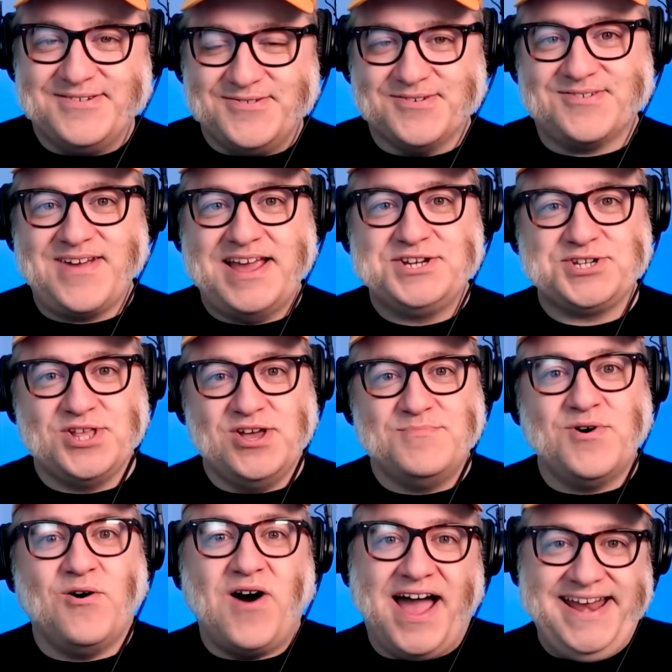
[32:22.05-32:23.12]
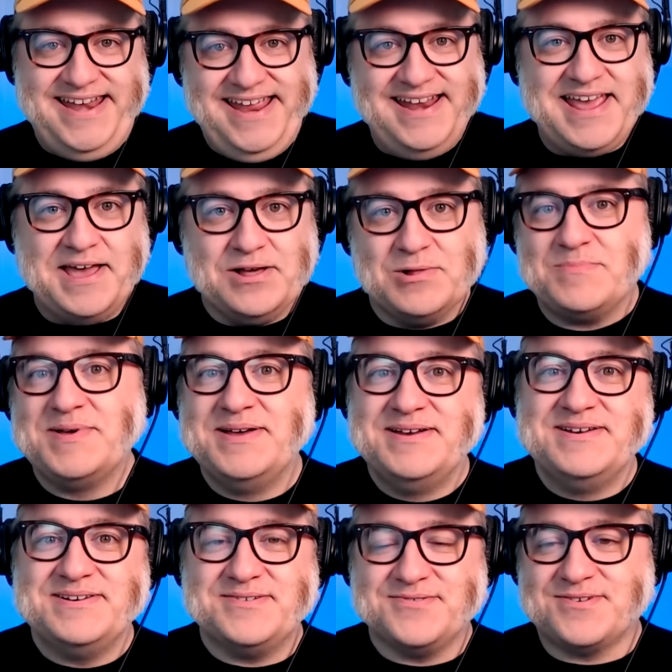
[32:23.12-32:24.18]
or hey Shlomo, I need help,
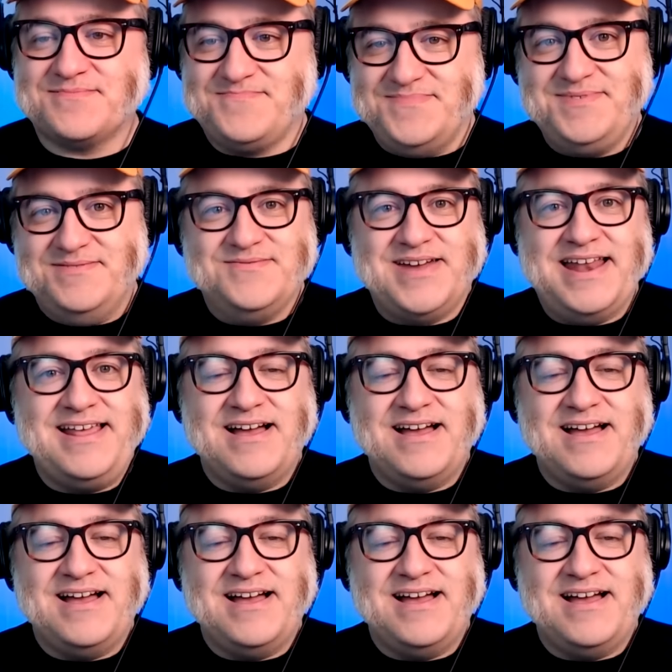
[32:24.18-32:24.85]
or yeah.